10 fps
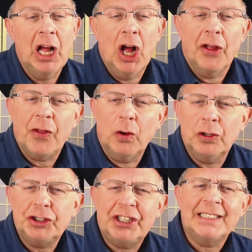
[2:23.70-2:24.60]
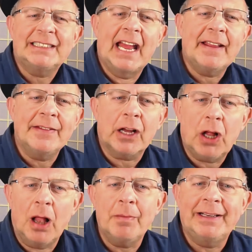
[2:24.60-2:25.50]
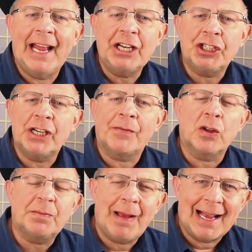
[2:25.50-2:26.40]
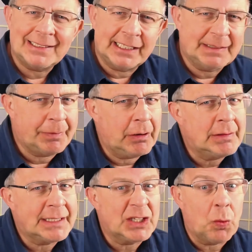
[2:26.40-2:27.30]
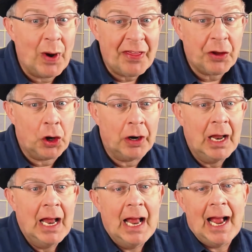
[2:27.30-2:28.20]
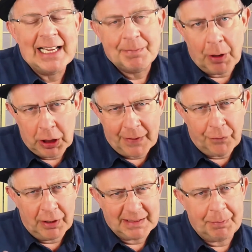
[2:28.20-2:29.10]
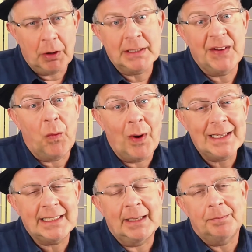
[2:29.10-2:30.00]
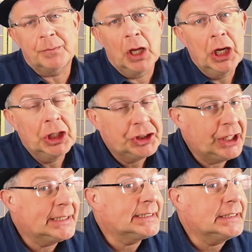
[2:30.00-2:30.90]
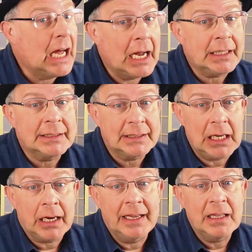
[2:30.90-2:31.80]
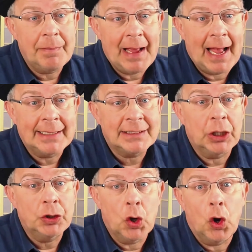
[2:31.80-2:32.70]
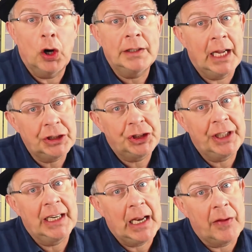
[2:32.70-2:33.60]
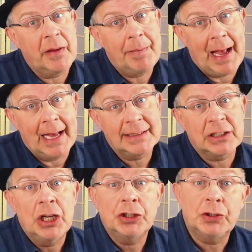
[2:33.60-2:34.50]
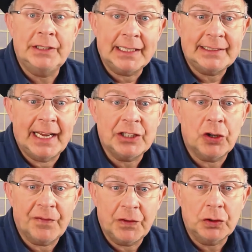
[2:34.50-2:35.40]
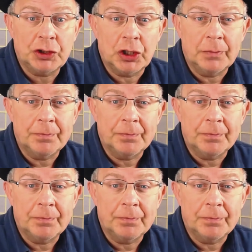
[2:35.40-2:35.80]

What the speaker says: Though she has taken the culmination of those past experiences with her as part of her experience of wisdom, she is not stuck in the past, nor does she allow the past to dictate her future.